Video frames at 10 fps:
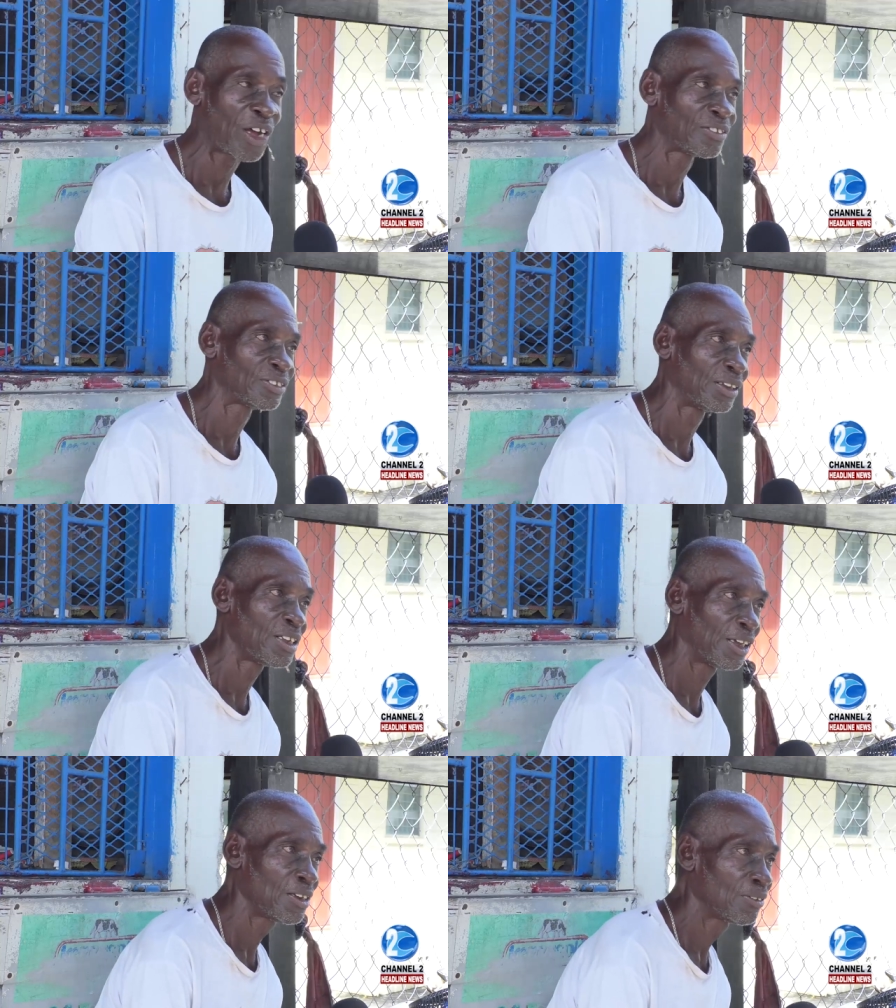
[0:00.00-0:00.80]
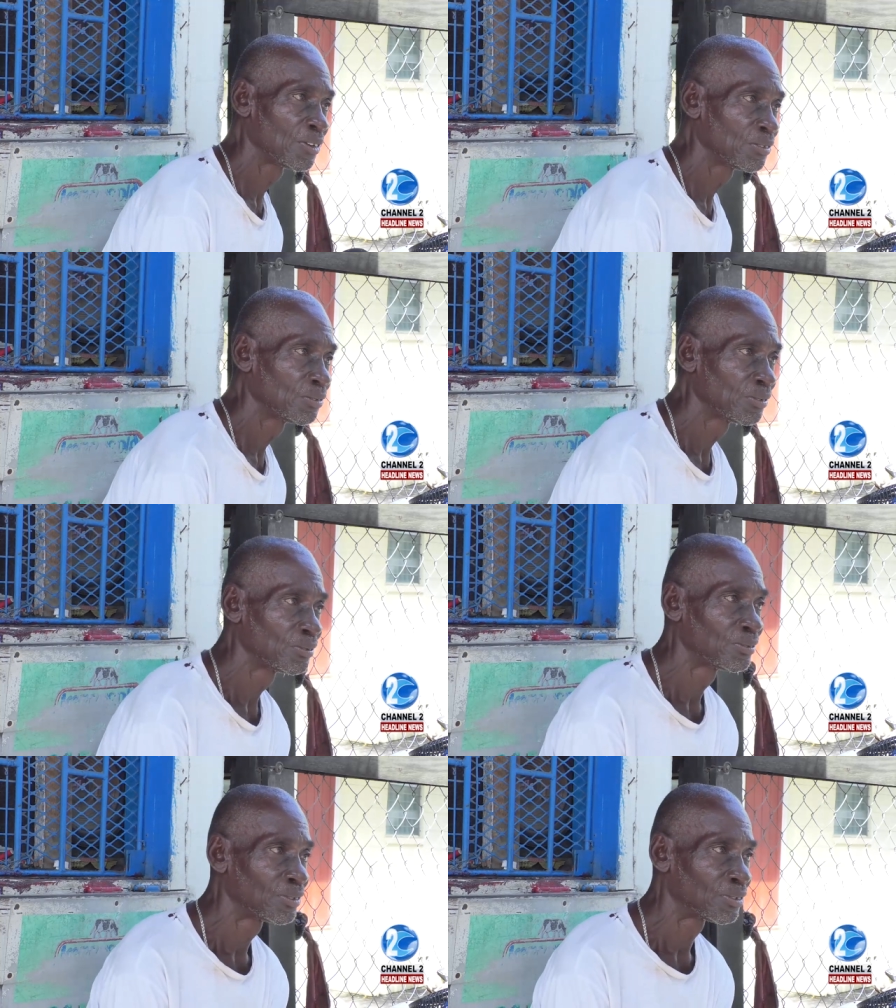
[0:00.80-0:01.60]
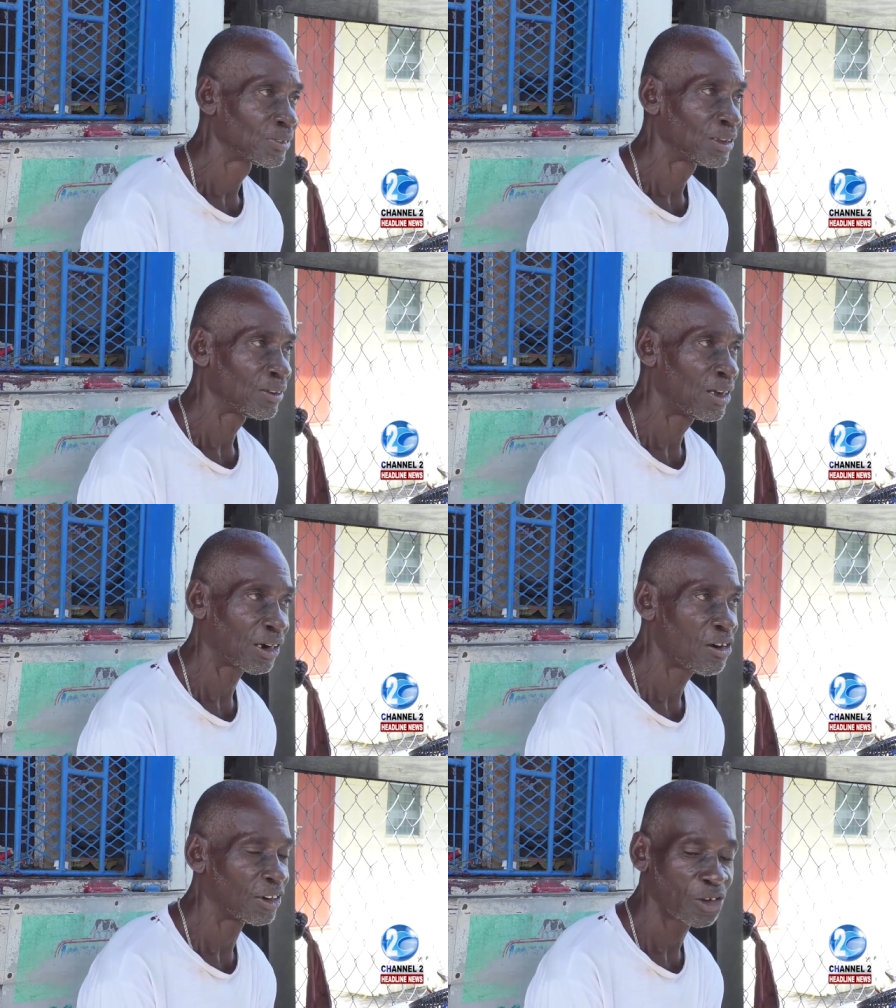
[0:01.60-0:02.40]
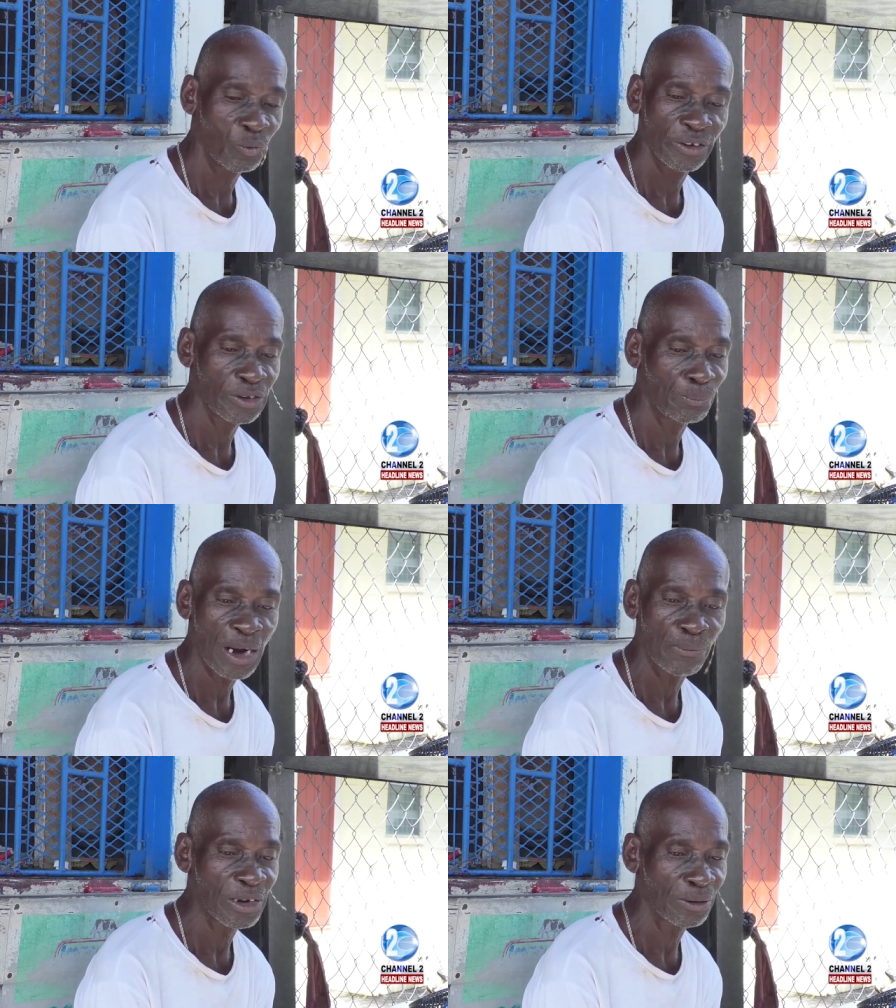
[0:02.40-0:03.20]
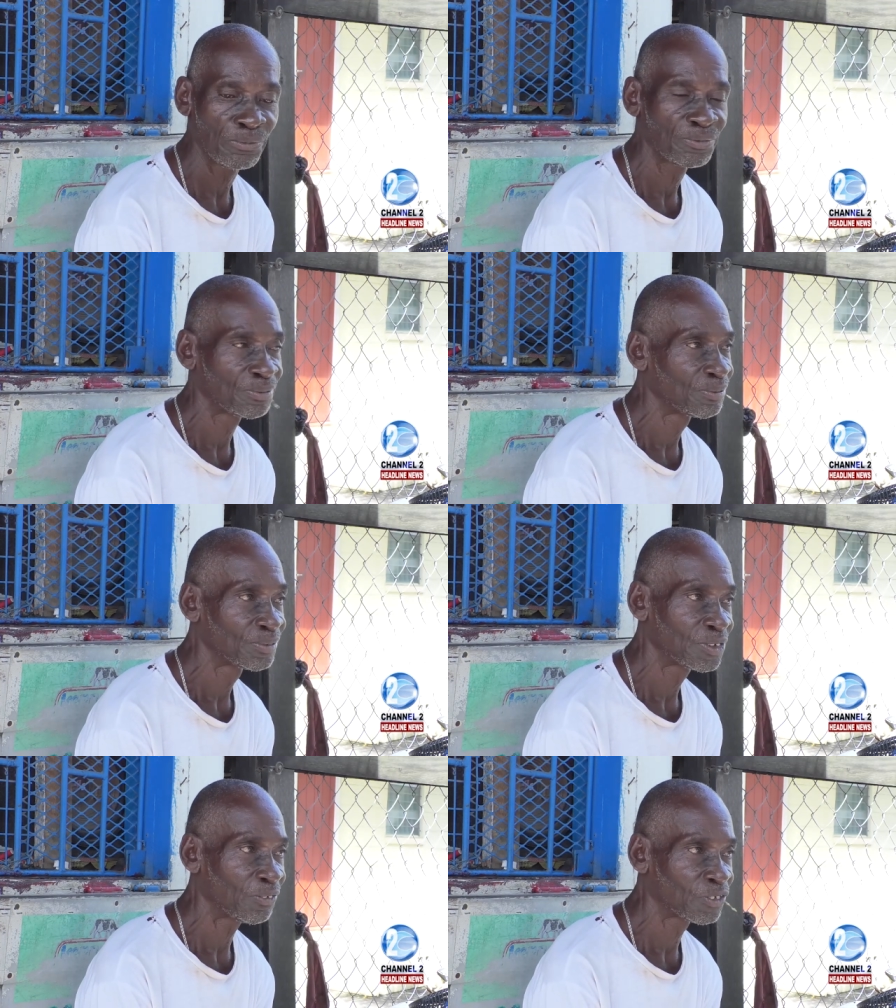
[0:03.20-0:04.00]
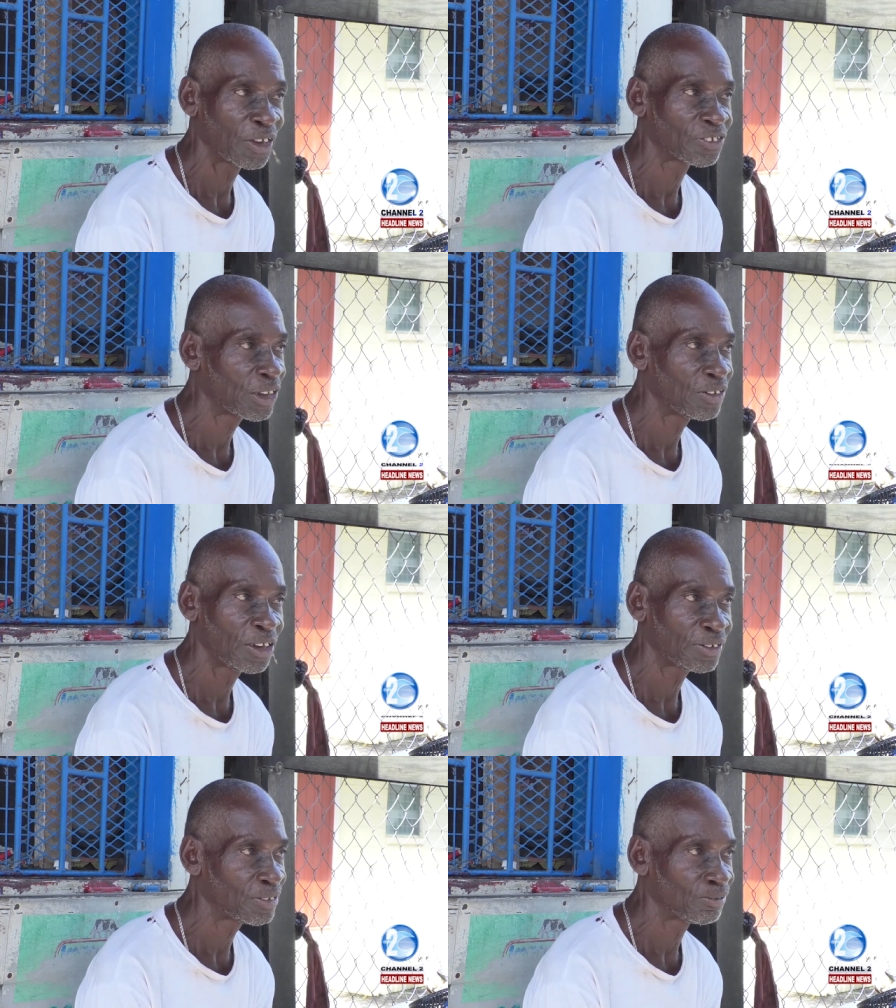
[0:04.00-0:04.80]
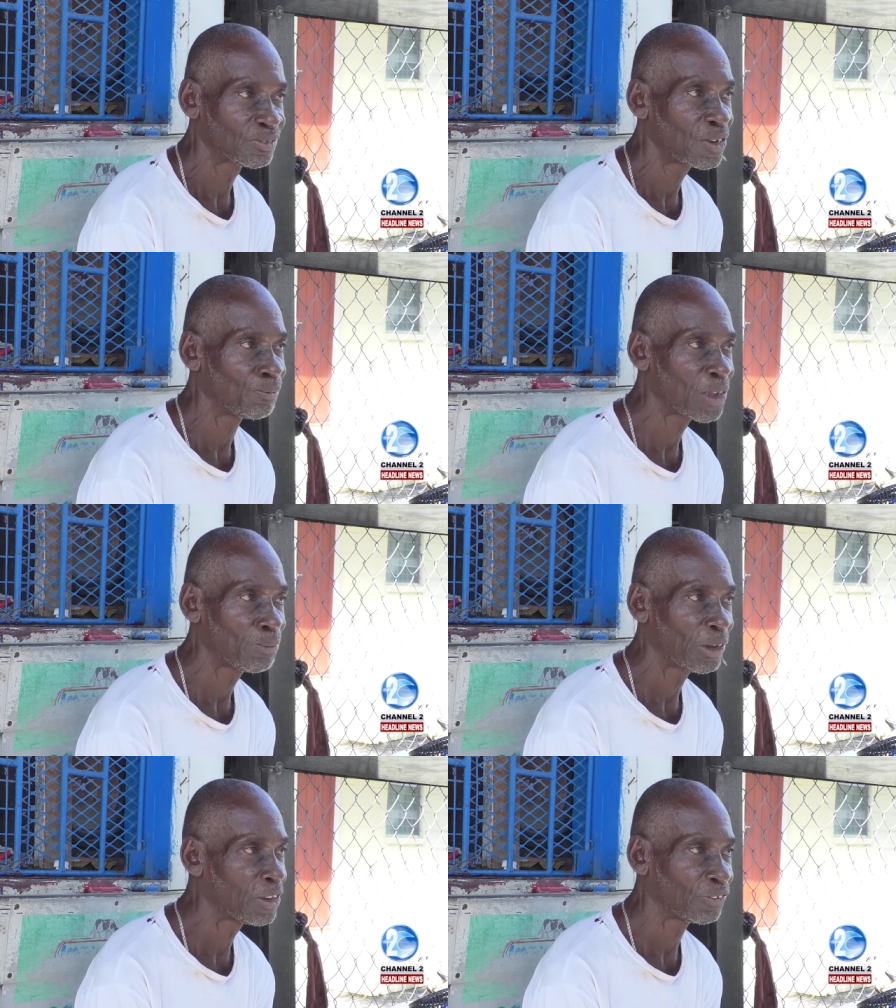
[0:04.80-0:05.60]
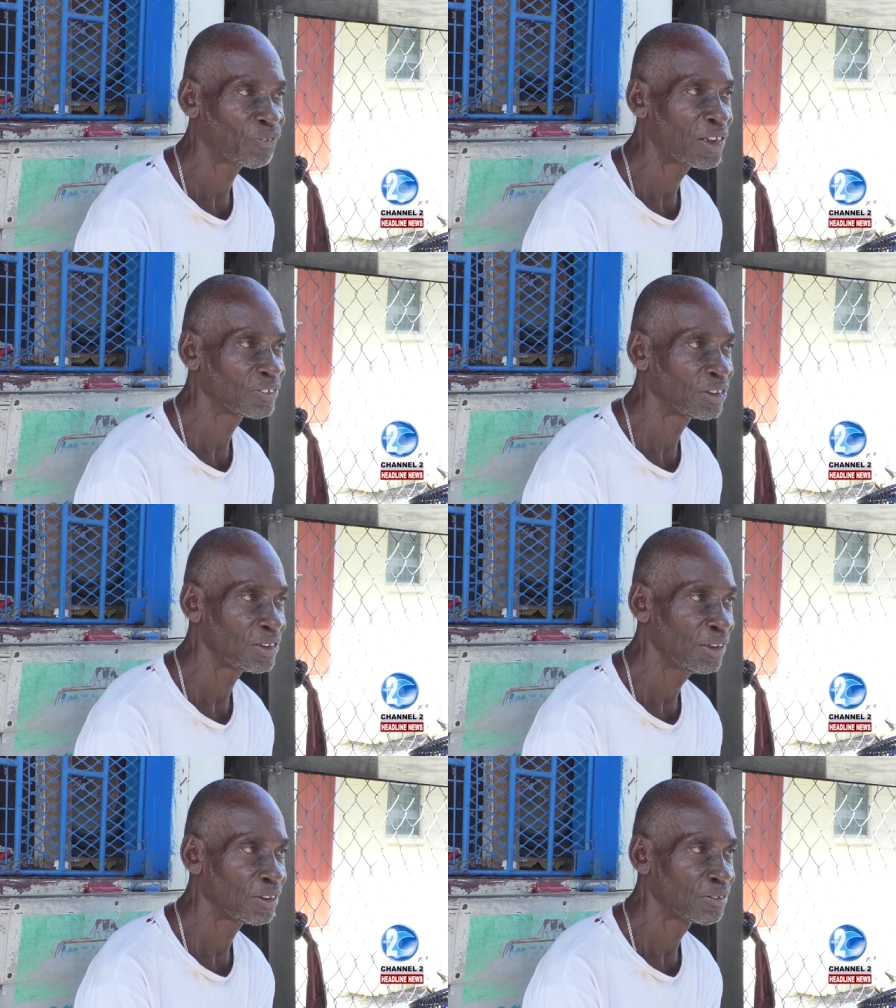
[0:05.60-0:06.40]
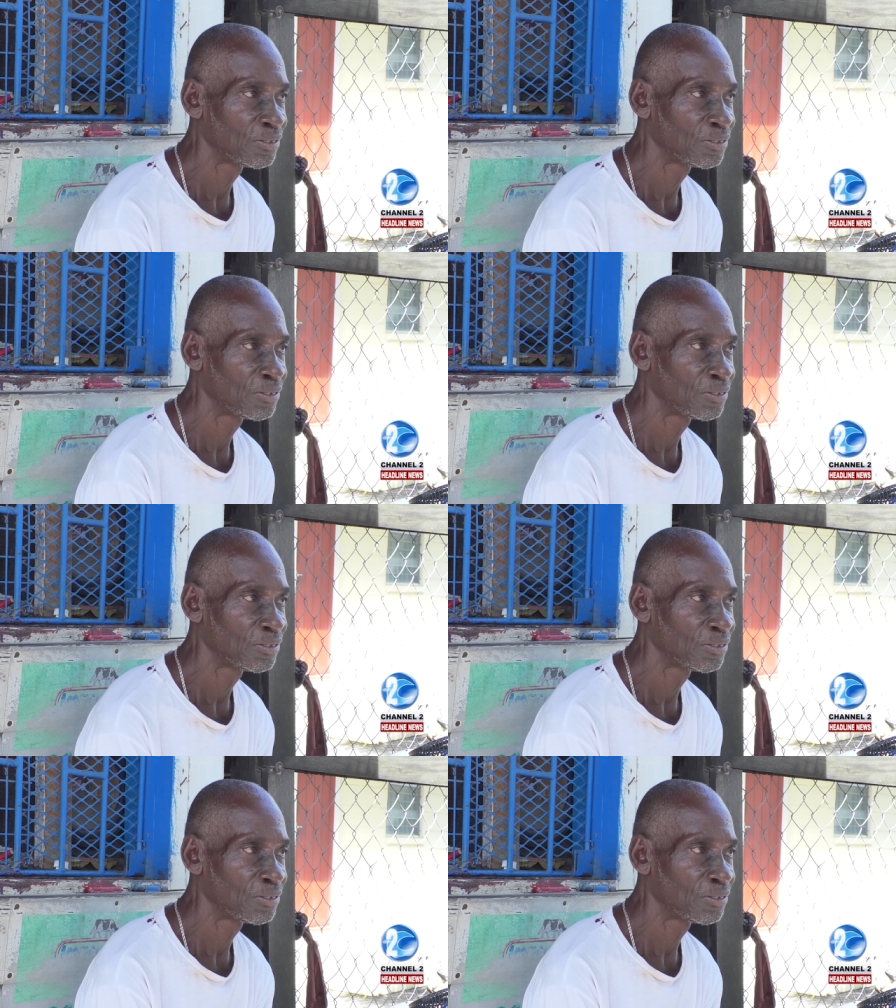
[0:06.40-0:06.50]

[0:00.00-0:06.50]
fans a day. I can't always a problem. Six a day, sometimes eight fans a day.